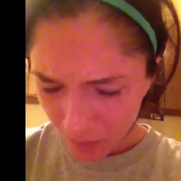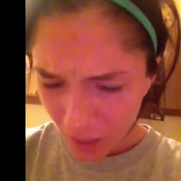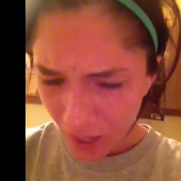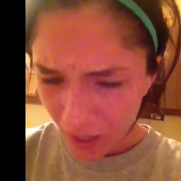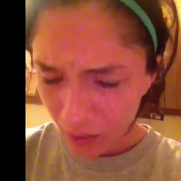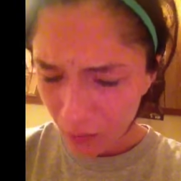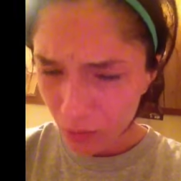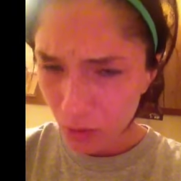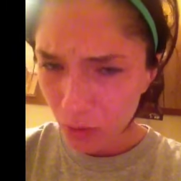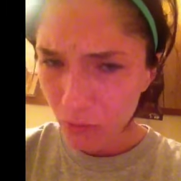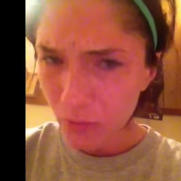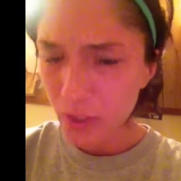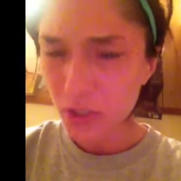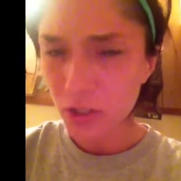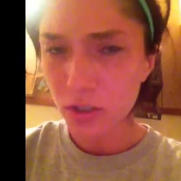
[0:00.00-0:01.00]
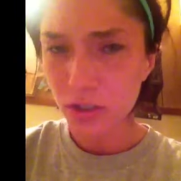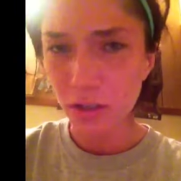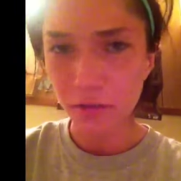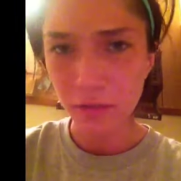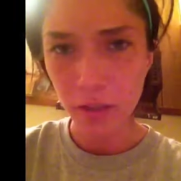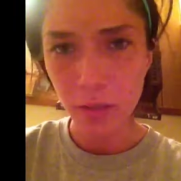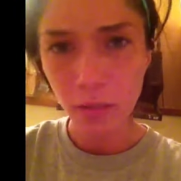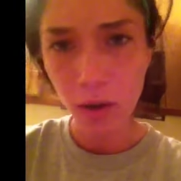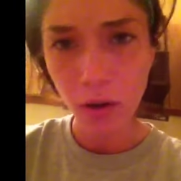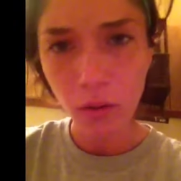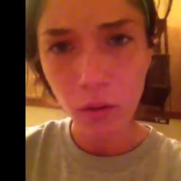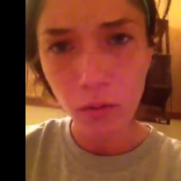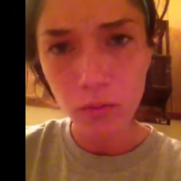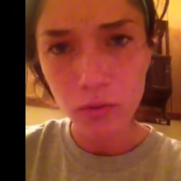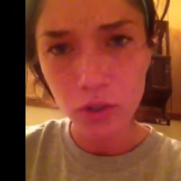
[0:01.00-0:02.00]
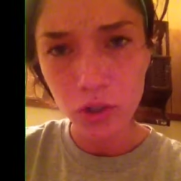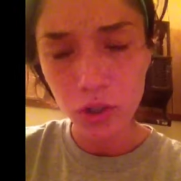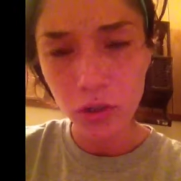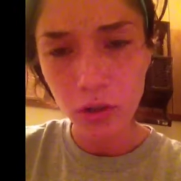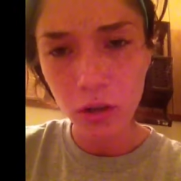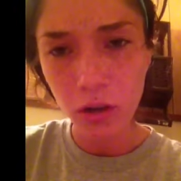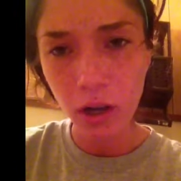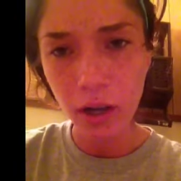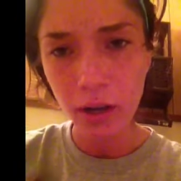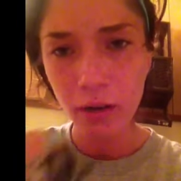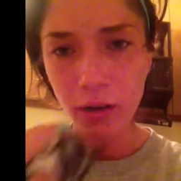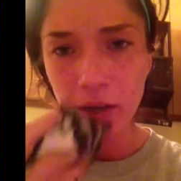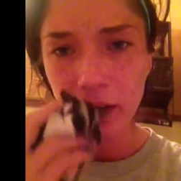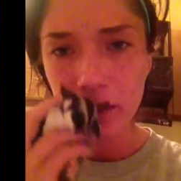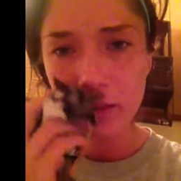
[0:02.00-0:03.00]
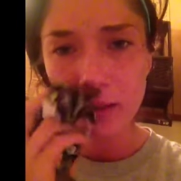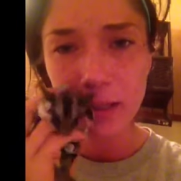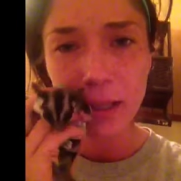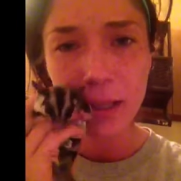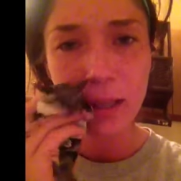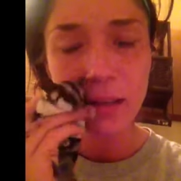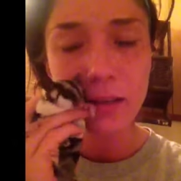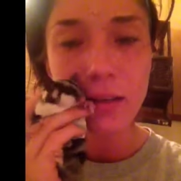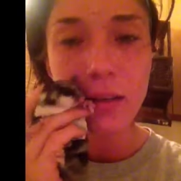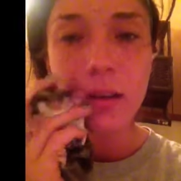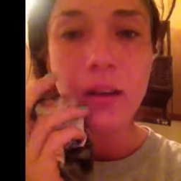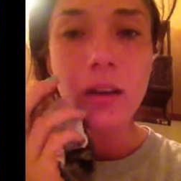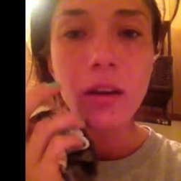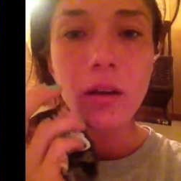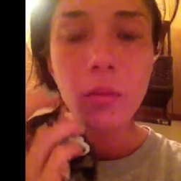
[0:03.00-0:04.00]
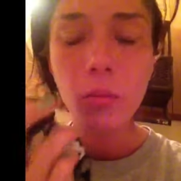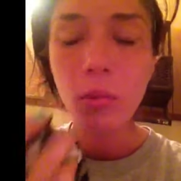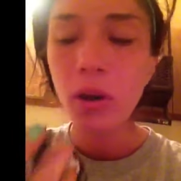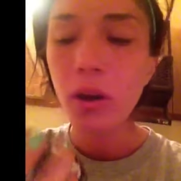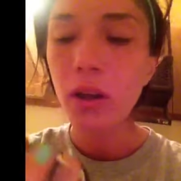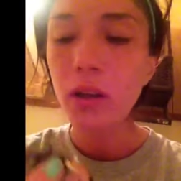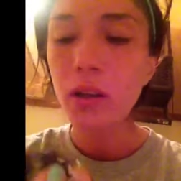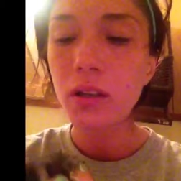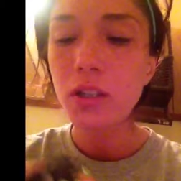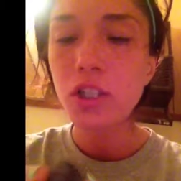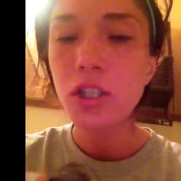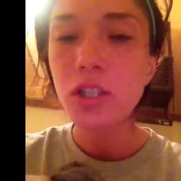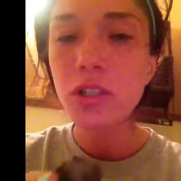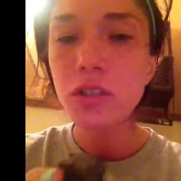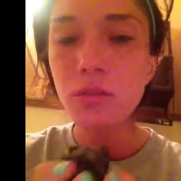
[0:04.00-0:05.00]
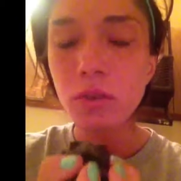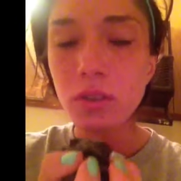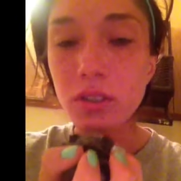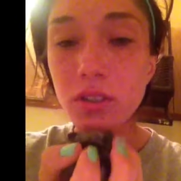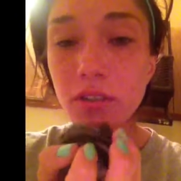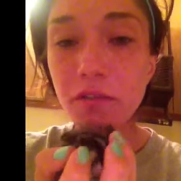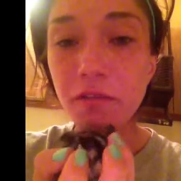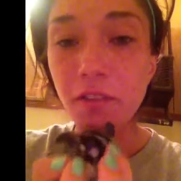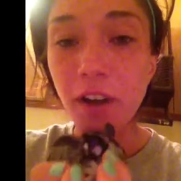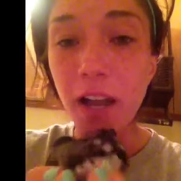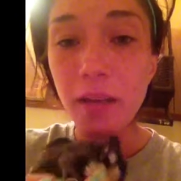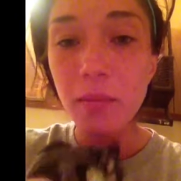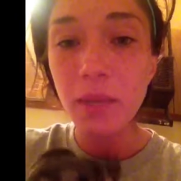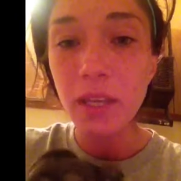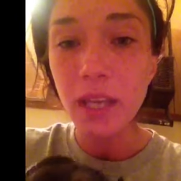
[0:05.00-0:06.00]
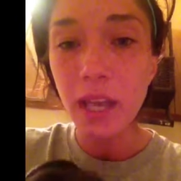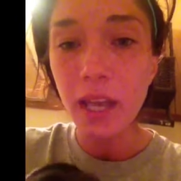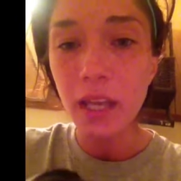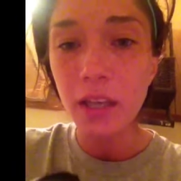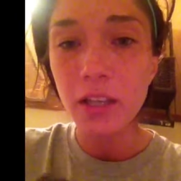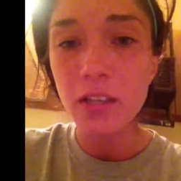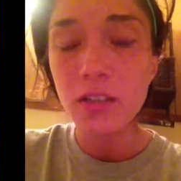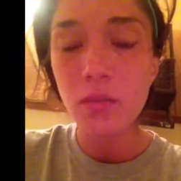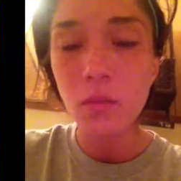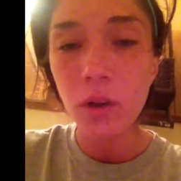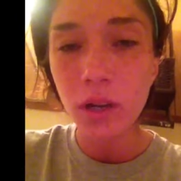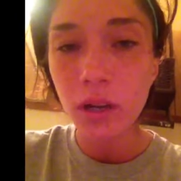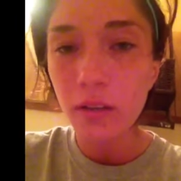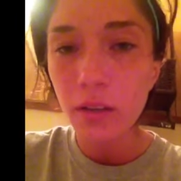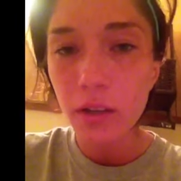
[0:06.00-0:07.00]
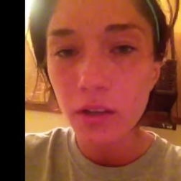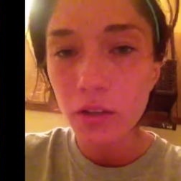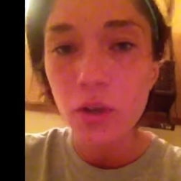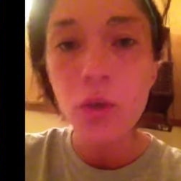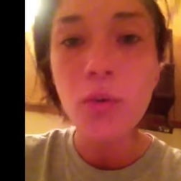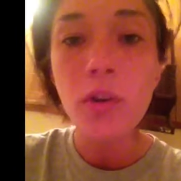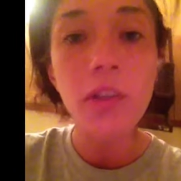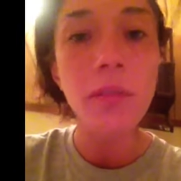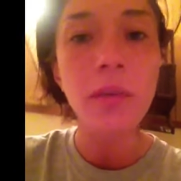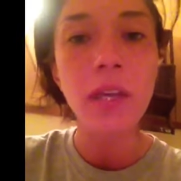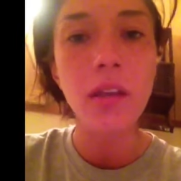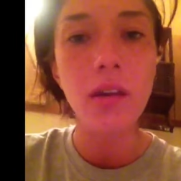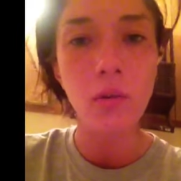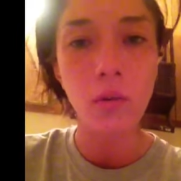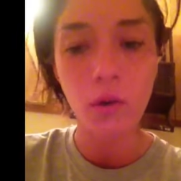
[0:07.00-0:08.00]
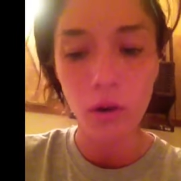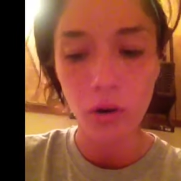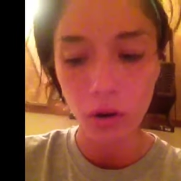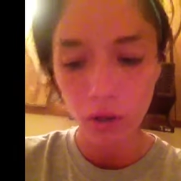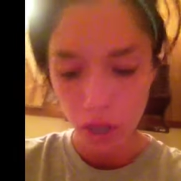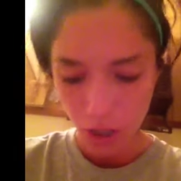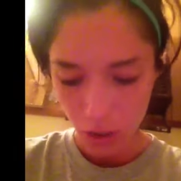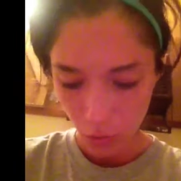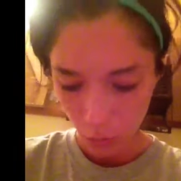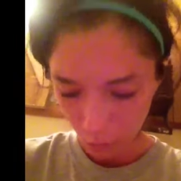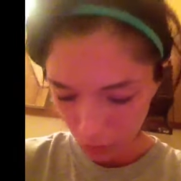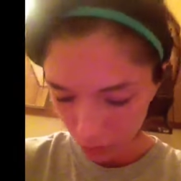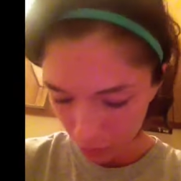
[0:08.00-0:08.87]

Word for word: I don't know if it's just a female sugar glider instinct but she just wants to fight me and doesn't want anything to do with me or want